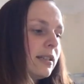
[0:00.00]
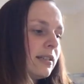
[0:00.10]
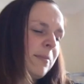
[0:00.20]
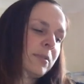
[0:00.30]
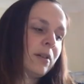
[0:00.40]

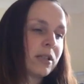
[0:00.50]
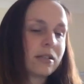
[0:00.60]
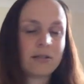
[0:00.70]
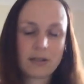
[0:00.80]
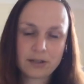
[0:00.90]
sometimes
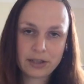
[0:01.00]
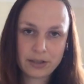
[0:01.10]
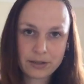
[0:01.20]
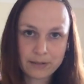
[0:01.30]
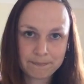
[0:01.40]
it's nice to
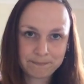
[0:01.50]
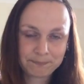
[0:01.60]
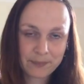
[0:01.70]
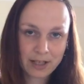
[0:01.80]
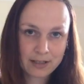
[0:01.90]
use a
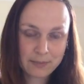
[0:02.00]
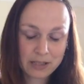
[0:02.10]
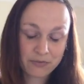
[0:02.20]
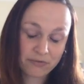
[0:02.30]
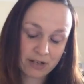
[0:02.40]

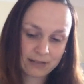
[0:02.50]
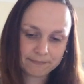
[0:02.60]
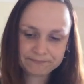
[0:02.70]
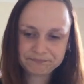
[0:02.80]
special thread.